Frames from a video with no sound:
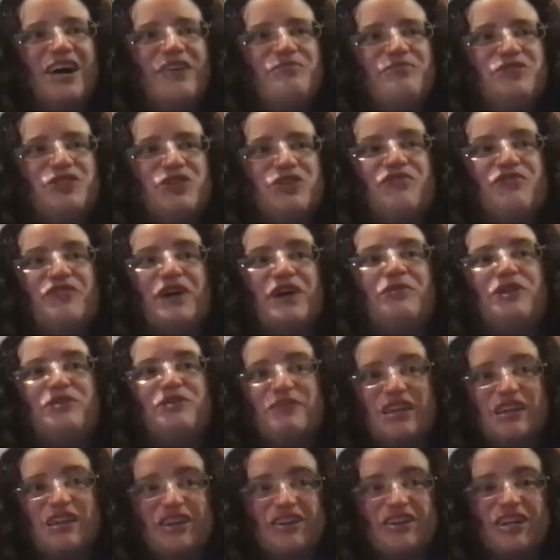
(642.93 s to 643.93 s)
So if I want to
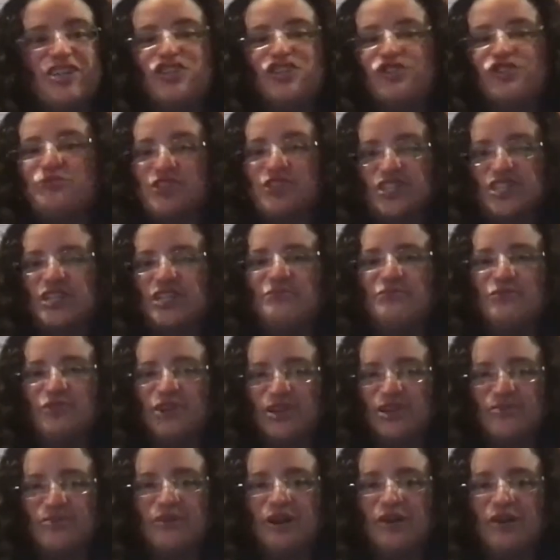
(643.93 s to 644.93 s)
make a contribution, I'm going
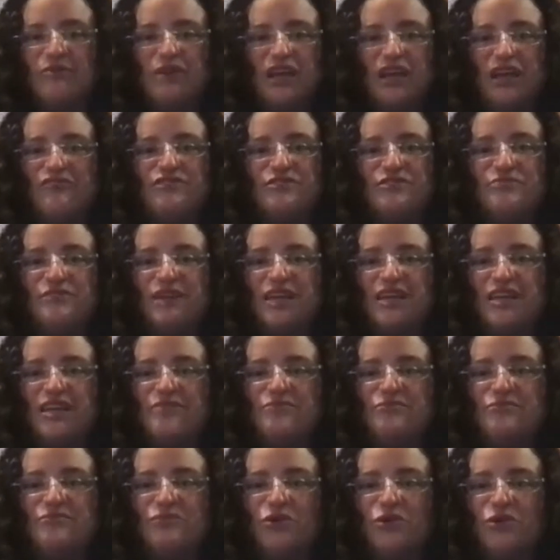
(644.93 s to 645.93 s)
to probably have to make
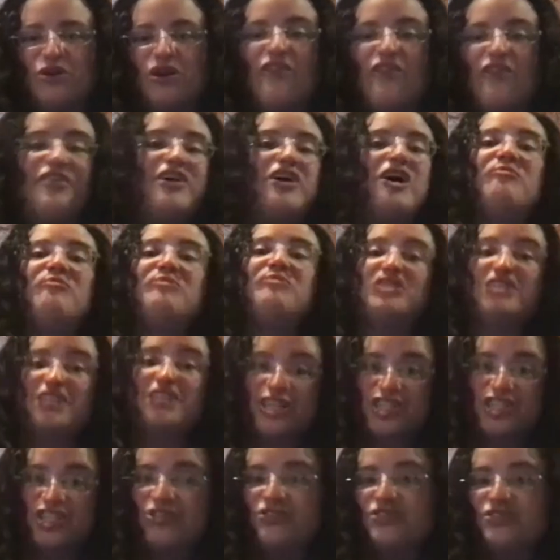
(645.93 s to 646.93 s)
it more on the
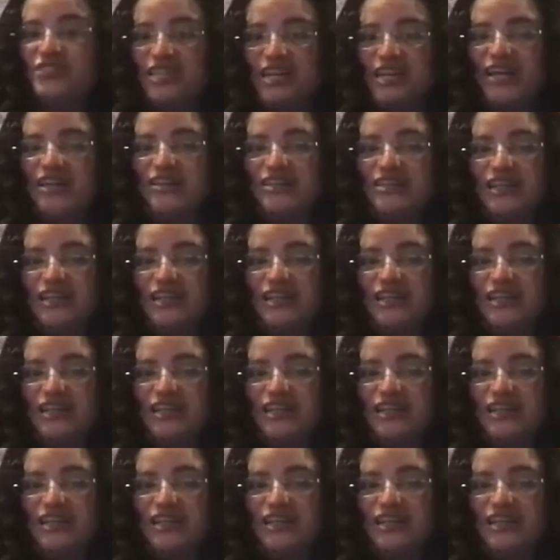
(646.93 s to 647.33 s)
computational side.